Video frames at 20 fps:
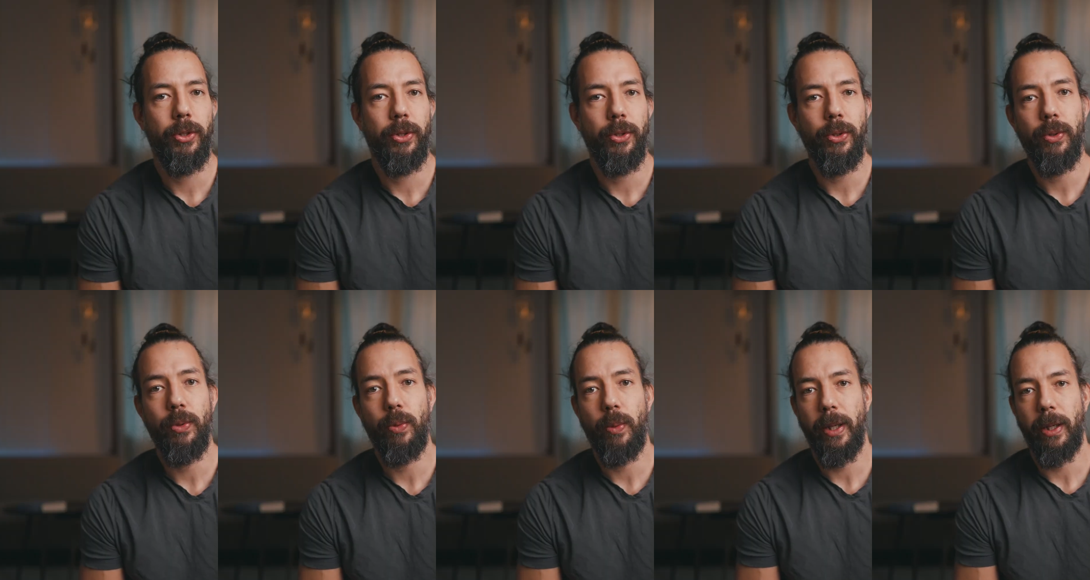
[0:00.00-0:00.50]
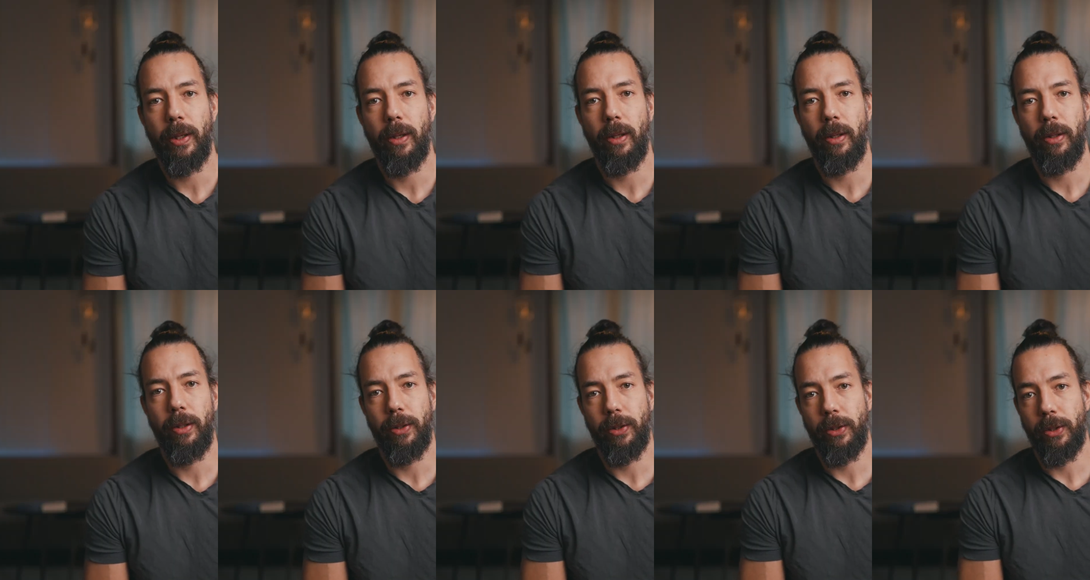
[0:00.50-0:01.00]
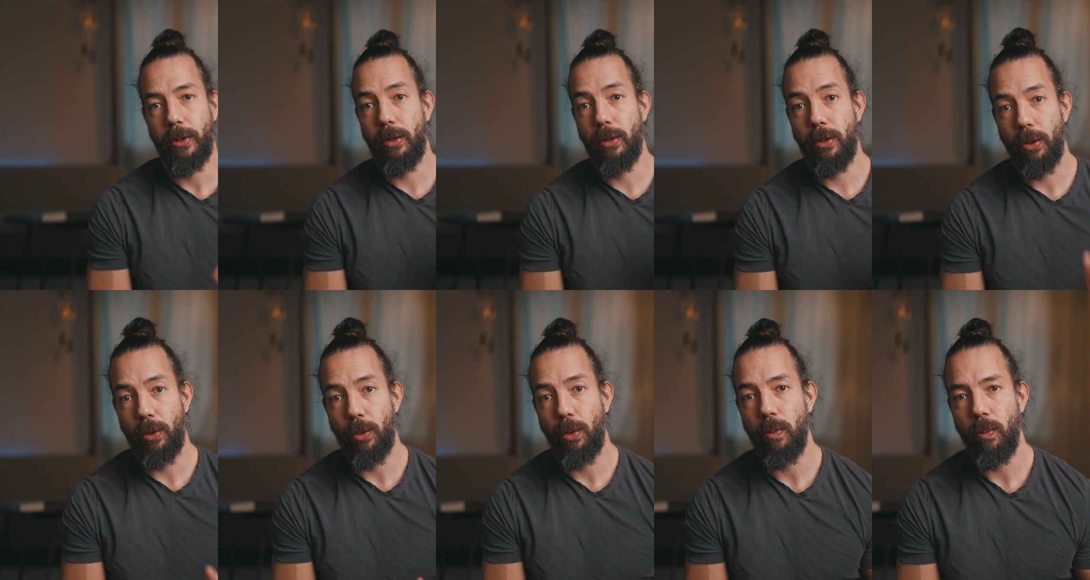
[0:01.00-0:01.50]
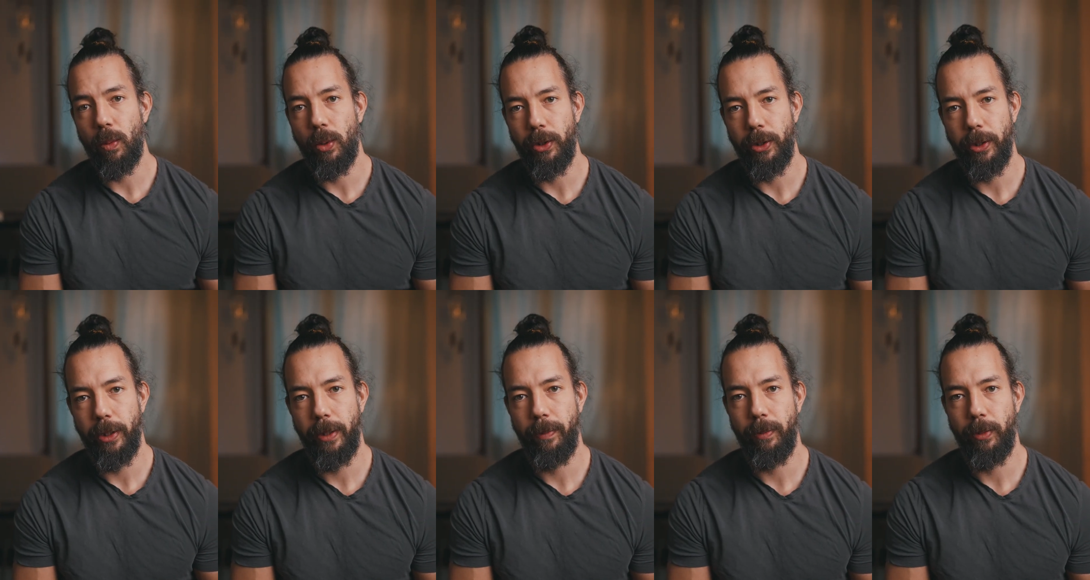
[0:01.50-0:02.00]
do regular cold
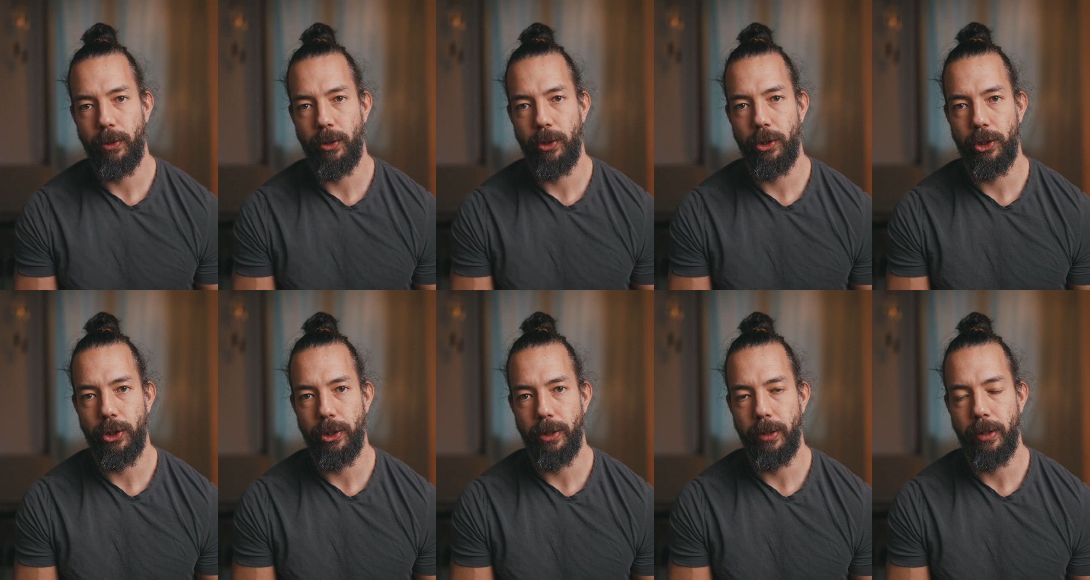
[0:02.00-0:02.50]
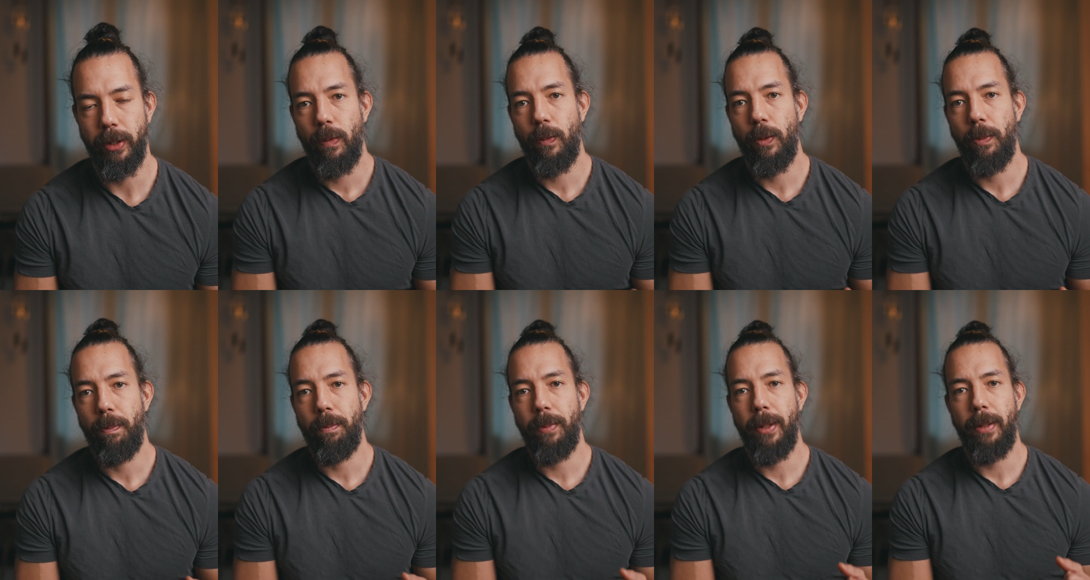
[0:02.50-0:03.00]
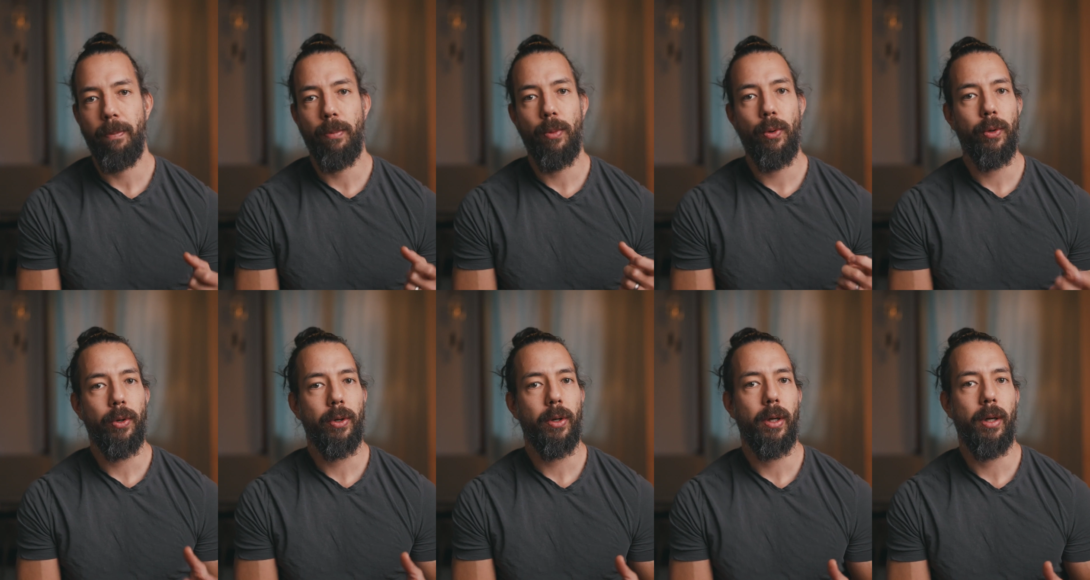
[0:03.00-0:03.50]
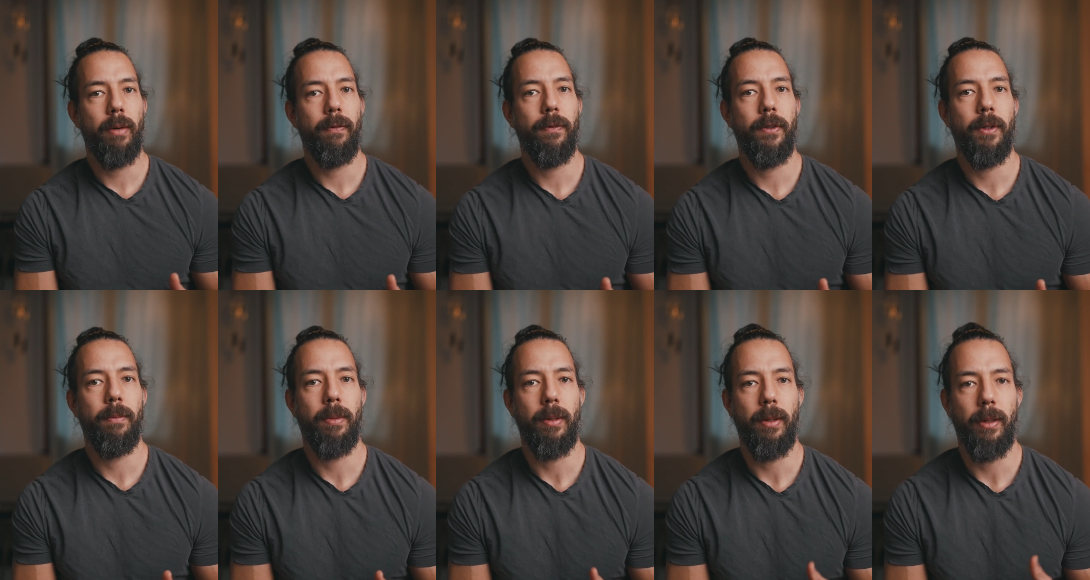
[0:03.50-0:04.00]
water immersion would be more
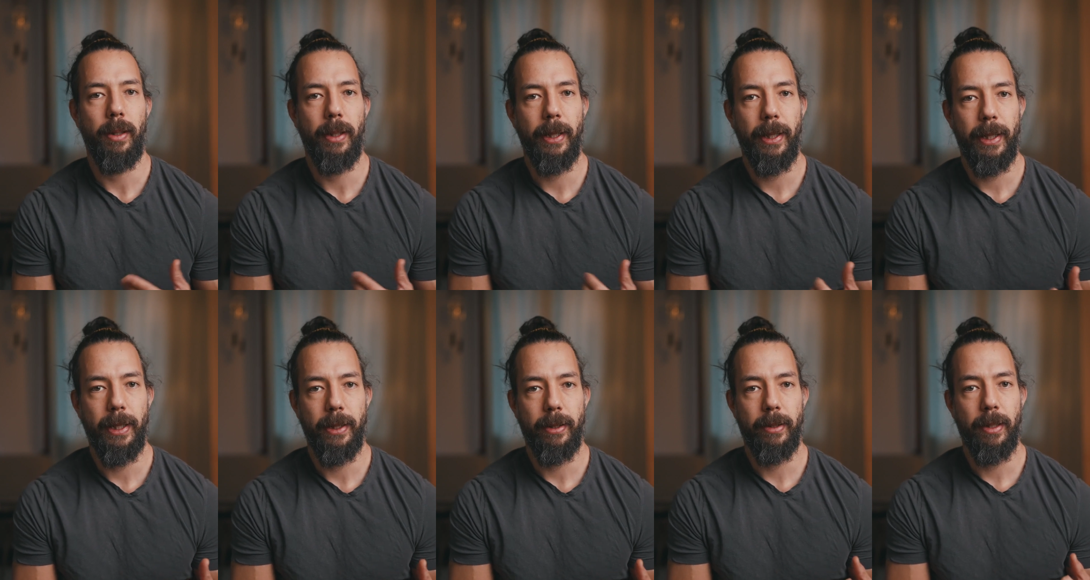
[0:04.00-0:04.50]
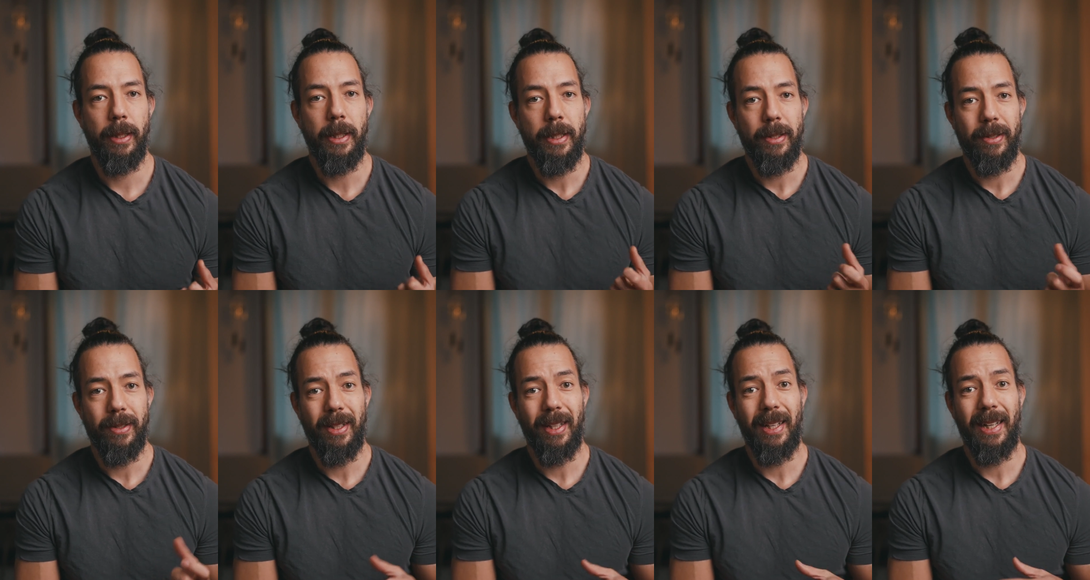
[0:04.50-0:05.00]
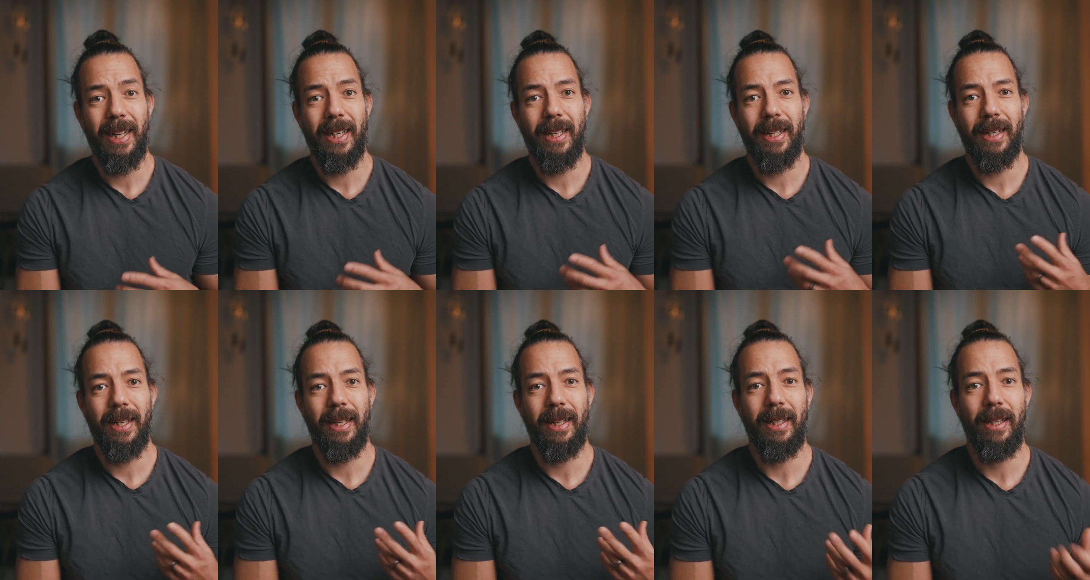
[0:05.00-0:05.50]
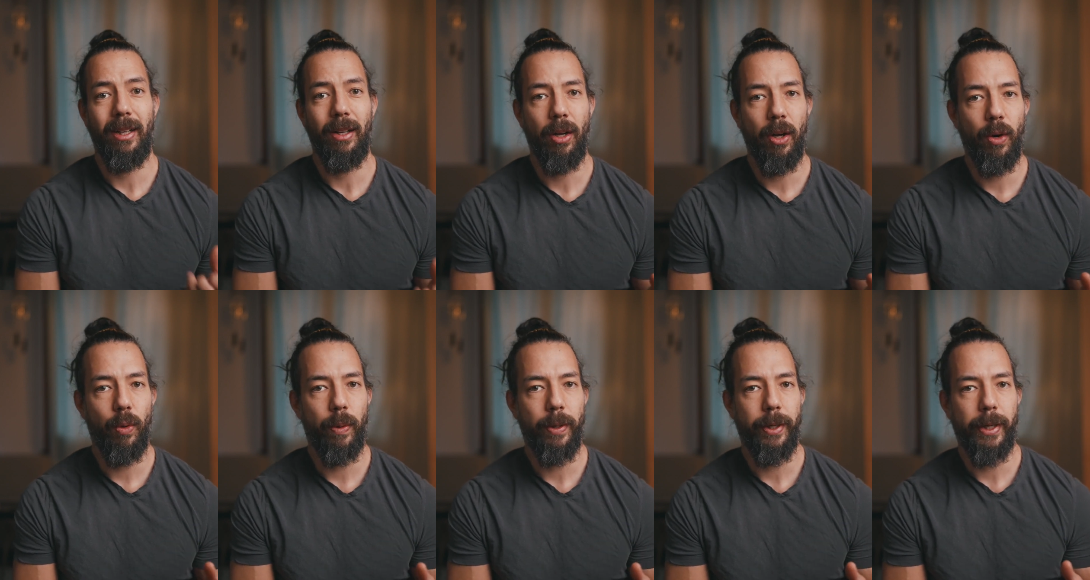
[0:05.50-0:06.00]
comfortable at slightly
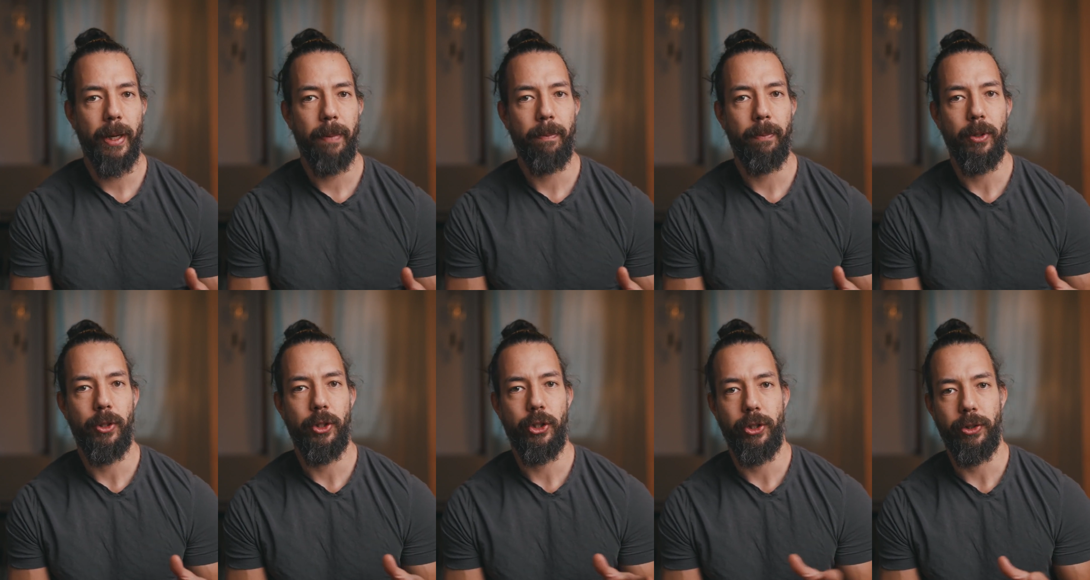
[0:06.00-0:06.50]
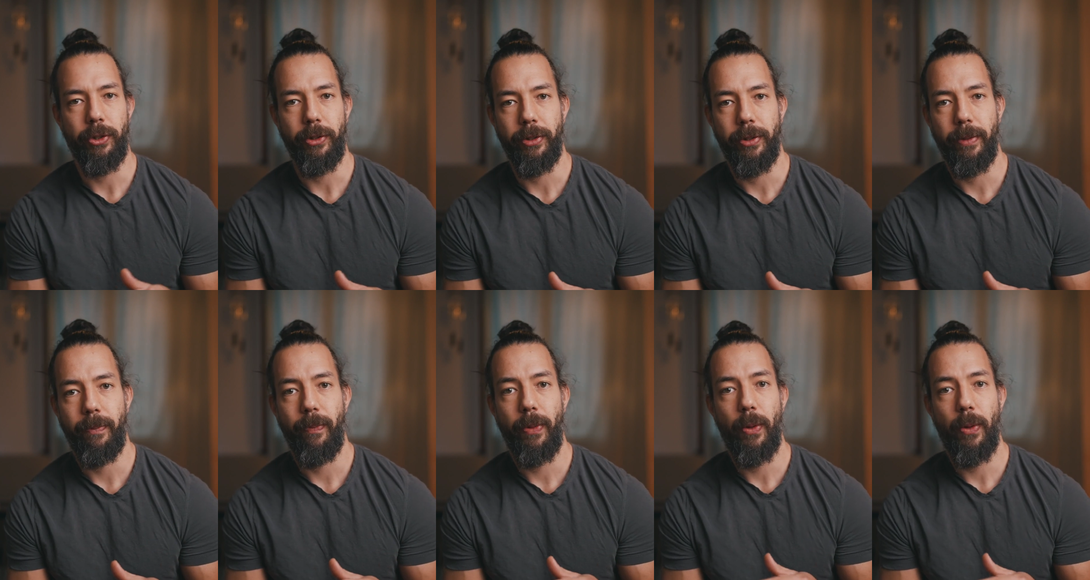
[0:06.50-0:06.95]
lower temperatures,